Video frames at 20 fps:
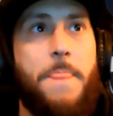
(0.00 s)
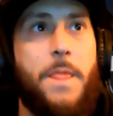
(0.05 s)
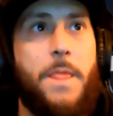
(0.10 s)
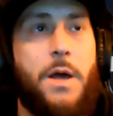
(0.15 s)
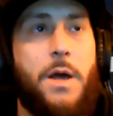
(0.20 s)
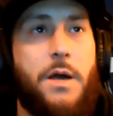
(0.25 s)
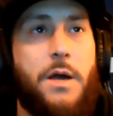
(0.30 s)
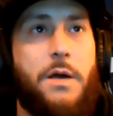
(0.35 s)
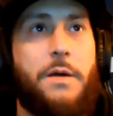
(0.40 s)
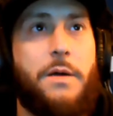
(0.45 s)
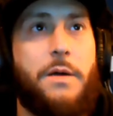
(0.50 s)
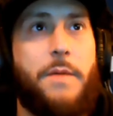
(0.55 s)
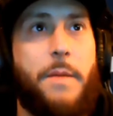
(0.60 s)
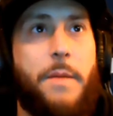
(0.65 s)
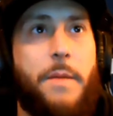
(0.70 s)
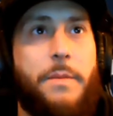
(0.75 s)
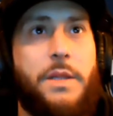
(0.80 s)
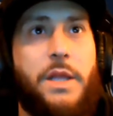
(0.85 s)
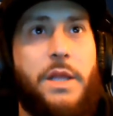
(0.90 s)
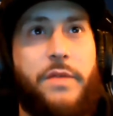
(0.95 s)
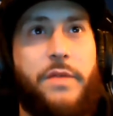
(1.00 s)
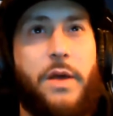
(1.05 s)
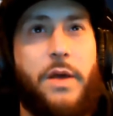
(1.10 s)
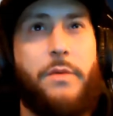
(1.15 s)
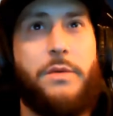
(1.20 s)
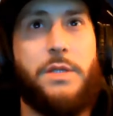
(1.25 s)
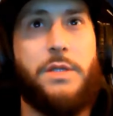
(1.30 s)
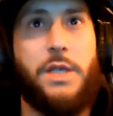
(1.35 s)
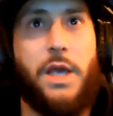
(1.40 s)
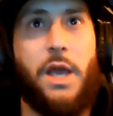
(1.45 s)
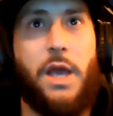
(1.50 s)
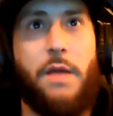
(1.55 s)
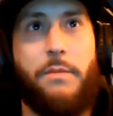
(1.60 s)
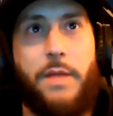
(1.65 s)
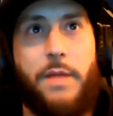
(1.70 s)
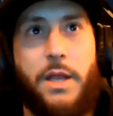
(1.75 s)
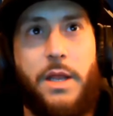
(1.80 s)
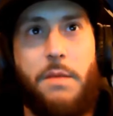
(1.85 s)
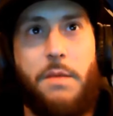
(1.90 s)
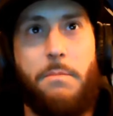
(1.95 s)
I believe that was the game
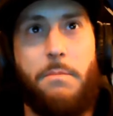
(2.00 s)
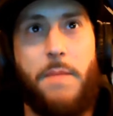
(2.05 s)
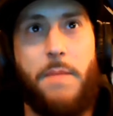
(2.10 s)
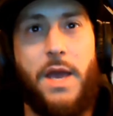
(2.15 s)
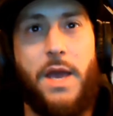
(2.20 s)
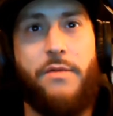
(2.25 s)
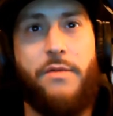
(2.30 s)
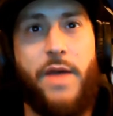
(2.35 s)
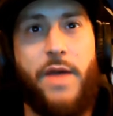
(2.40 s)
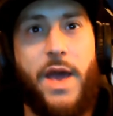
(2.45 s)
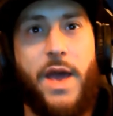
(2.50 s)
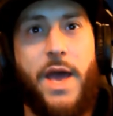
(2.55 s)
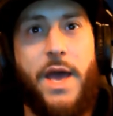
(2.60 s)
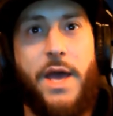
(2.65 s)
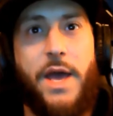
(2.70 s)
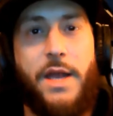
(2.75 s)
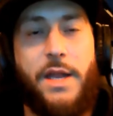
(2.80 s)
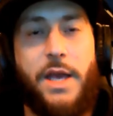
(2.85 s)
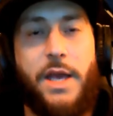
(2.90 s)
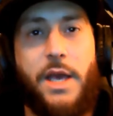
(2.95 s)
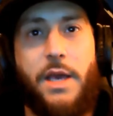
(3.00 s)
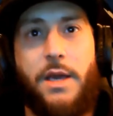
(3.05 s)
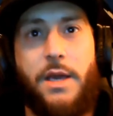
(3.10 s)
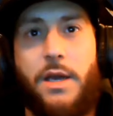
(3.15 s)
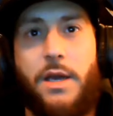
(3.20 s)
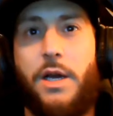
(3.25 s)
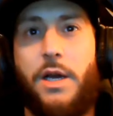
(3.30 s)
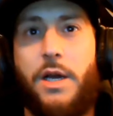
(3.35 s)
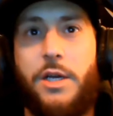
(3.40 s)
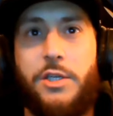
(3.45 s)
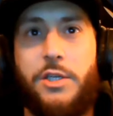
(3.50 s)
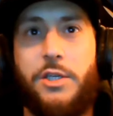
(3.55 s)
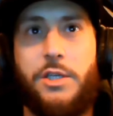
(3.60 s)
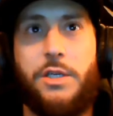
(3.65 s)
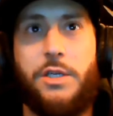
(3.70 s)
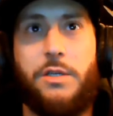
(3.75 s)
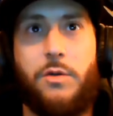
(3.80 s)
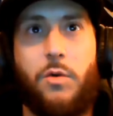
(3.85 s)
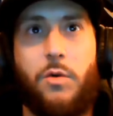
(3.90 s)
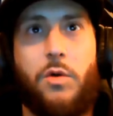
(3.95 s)
that he may have had a
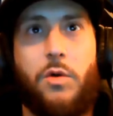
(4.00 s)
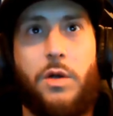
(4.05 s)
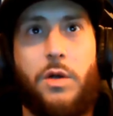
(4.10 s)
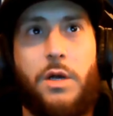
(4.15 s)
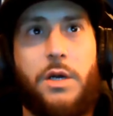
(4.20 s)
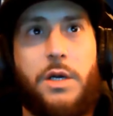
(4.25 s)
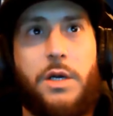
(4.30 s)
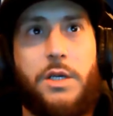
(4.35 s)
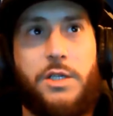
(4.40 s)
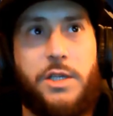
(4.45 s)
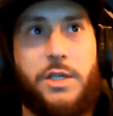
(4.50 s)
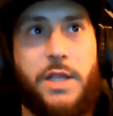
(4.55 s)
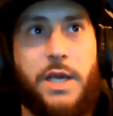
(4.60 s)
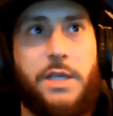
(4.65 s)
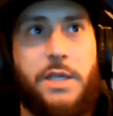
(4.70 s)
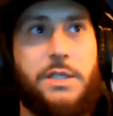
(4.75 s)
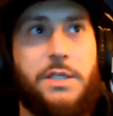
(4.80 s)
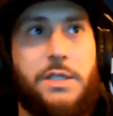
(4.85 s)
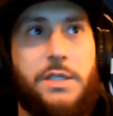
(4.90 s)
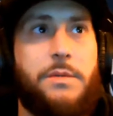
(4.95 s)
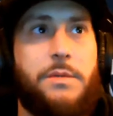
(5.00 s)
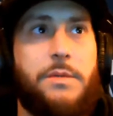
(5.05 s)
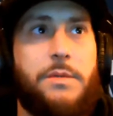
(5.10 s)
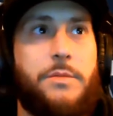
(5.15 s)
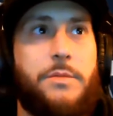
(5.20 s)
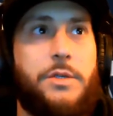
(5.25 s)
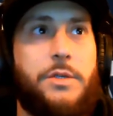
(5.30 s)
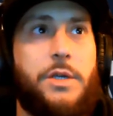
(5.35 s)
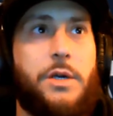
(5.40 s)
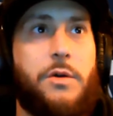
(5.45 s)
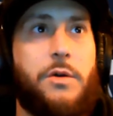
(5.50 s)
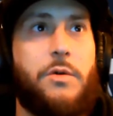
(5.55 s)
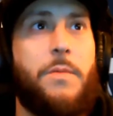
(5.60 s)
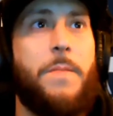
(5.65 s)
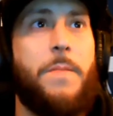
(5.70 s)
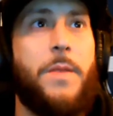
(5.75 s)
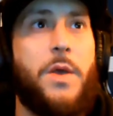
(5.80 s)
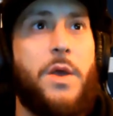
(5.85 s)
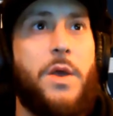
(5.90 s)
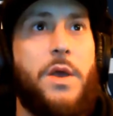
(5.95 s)
concussion or concussion-like symptoms. So
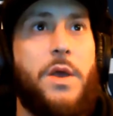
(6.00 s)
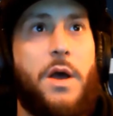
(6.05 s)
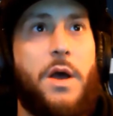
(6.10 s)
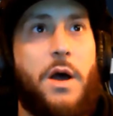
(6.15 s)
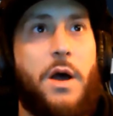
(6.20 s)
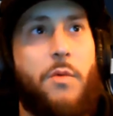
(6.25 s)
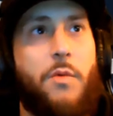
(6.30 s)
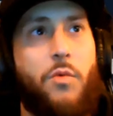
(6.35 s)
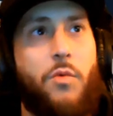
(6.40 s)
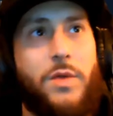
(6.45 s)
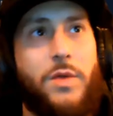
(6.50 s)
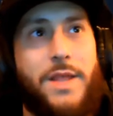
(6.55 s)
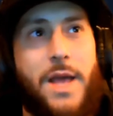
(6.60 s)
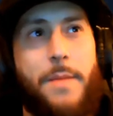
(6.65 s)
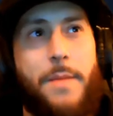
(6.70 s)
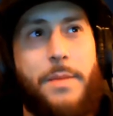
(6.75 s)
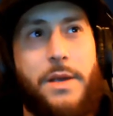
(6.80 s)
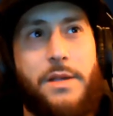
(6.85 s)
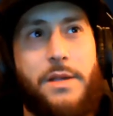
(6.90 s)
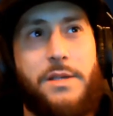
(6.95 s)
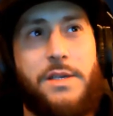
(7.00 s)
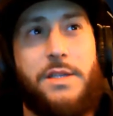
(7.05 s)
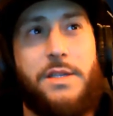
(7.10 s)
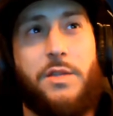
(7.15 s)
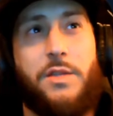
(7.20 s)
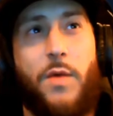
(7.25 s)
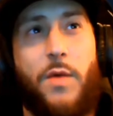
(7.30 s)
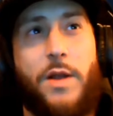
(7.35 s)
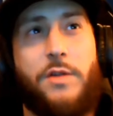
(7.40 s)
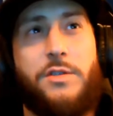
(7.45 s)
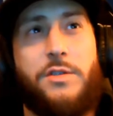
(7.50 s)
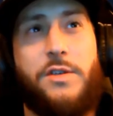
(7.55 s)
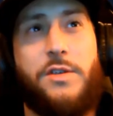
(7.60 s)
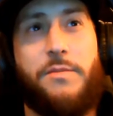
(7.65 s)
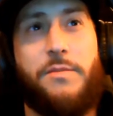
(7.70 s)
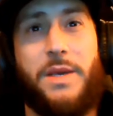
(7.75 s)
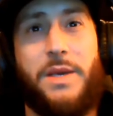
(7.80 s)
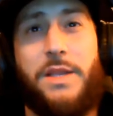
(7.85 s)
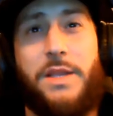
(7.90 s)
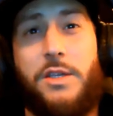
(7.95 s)
with that being said, the Raiders have
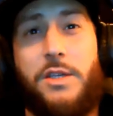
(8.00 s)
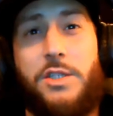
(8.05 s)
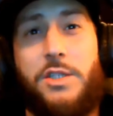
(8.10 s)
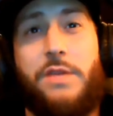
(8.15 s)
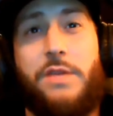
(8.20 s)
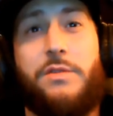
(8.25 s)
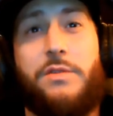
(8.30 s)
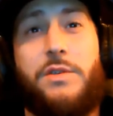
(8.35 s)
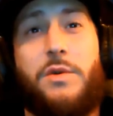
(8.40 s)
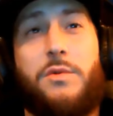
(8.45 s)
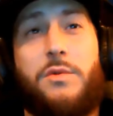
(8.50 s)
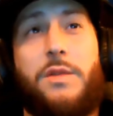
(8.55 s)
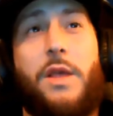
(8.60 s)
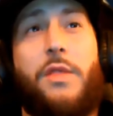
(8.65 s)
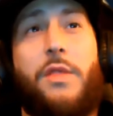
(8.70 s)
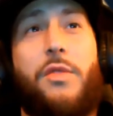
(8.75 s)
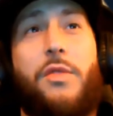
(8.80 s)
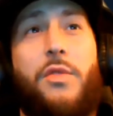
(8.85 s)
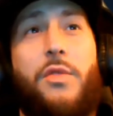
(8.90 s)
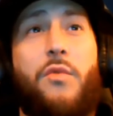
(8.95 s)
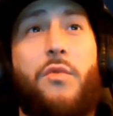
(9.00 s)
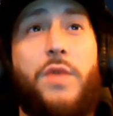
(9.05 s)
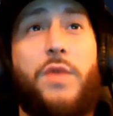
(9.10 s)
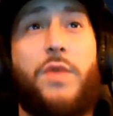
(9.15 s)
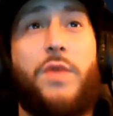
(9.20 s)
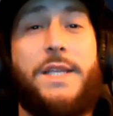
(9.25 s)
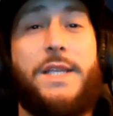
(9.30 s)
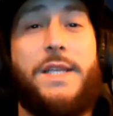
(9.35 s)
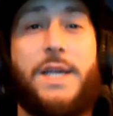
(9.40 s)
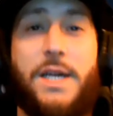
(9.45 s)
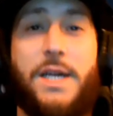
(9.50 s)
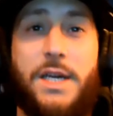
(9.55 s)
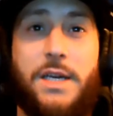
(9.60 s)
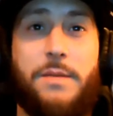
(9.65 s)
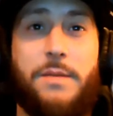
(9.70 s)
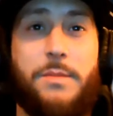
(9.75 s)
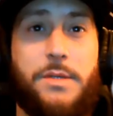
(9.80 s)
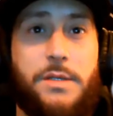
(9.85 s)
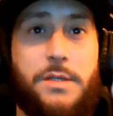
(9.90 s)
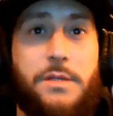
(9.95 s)
beaten the Chiefs only 3
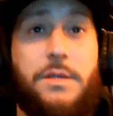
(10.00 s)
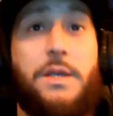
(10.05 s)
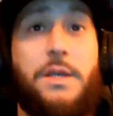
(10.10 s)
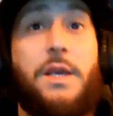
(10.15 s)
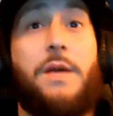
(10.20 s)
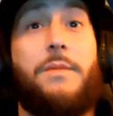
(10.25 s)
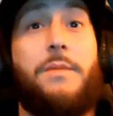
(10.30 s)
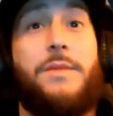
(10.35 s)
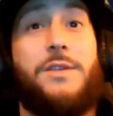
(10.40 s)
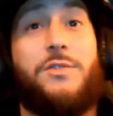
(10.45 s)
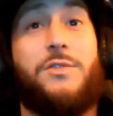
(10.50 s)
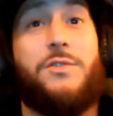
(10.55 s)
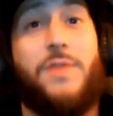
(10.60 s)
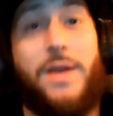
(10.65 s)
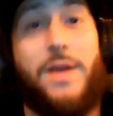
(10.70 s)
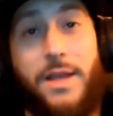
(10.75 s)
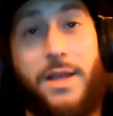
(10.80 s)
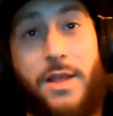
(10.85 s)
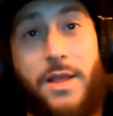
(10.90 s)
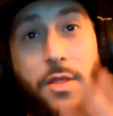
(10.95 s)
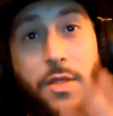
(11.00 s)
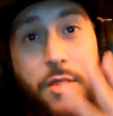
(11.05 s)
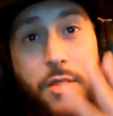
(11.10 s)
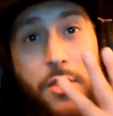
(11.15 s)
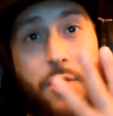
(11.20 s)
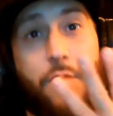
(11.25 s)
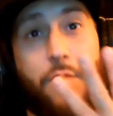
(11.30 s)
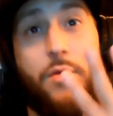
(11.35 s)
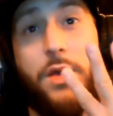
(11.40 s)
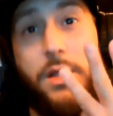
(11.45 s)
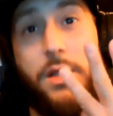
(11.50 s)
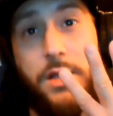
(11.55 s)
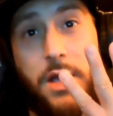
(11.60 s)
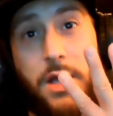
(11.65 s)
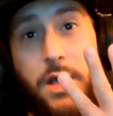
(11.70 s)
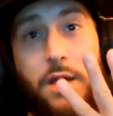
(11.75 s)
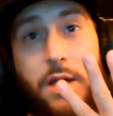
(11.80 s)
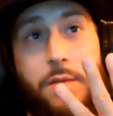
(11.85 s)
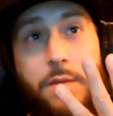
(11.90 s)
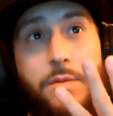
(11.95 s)
times. Yep, that's right, 3
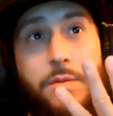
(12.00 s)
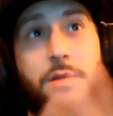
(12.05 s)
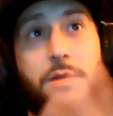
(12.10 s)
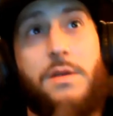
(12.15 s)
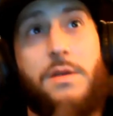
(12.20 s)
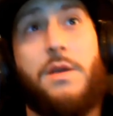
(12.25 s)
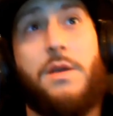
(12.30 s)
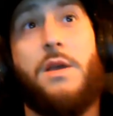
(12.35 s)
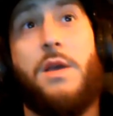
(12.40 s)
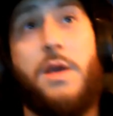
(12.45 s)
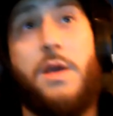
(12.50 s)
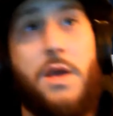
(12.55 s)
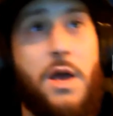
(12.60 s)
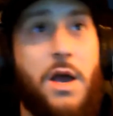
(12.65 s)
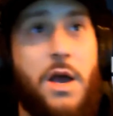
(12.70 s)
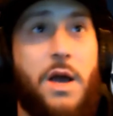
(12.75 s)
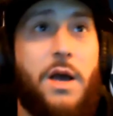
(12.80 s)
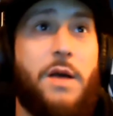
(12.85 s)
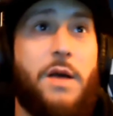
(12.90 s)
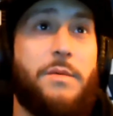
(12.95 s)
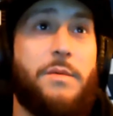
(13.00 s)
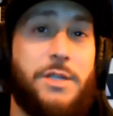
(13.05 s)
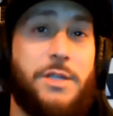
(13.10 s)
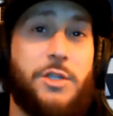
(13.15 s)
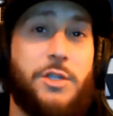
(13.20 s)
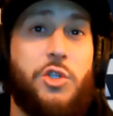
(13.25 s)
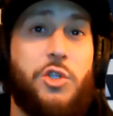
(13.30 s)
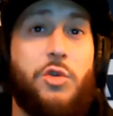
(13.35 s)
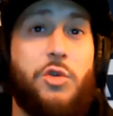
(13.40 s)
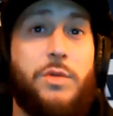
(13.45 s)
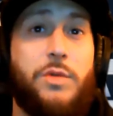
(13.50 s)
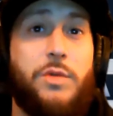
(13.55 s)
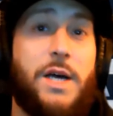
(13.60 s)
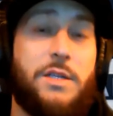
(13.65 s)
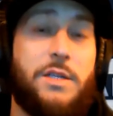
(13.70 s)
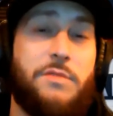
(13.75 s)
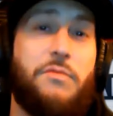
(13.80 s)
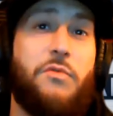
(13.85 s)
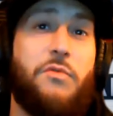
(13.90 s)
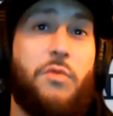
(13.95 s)
times since
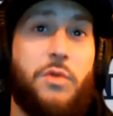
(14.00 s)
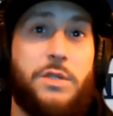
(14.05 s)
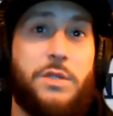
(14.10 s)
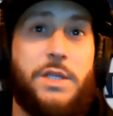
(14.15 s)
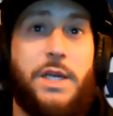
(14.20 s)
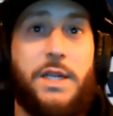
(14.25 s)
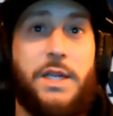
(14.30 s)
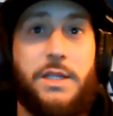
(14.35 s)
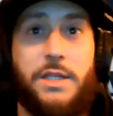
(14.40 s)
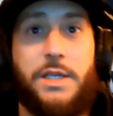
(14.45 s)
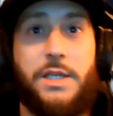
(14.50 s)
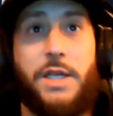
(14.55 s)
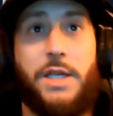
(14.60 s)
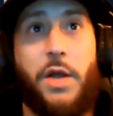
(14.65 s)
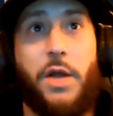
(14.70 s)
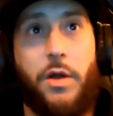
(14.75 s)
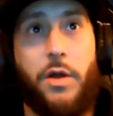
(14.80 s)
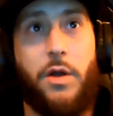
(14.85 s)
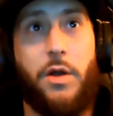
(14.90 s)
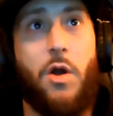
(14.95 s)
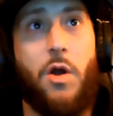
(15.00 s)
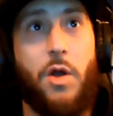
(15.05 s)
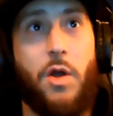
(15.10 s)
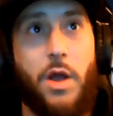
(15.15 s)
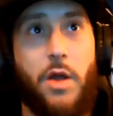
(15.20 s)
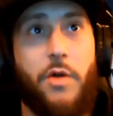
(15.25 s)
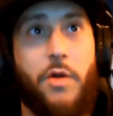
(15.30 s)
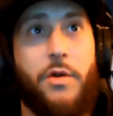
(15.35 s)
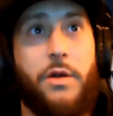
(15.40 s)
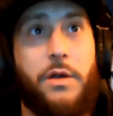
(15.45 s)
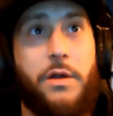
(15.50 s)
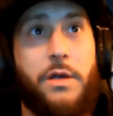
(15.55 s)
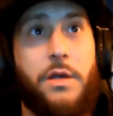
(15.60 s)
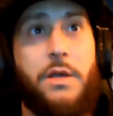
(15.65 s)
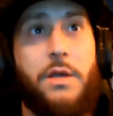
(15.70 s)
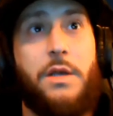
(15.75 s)
2014 in the Derek Carr era.